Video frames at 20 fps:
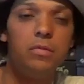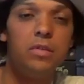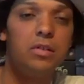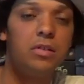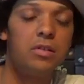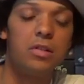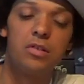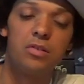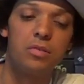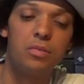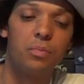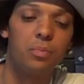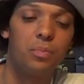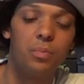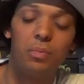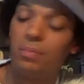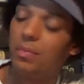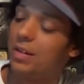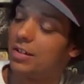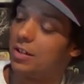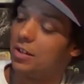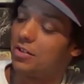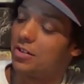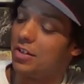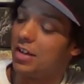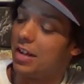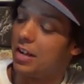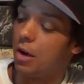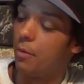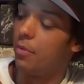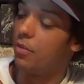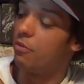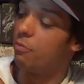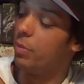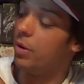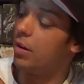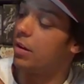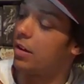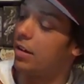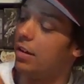it doesn't it doesn't link up with this
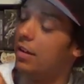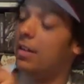book.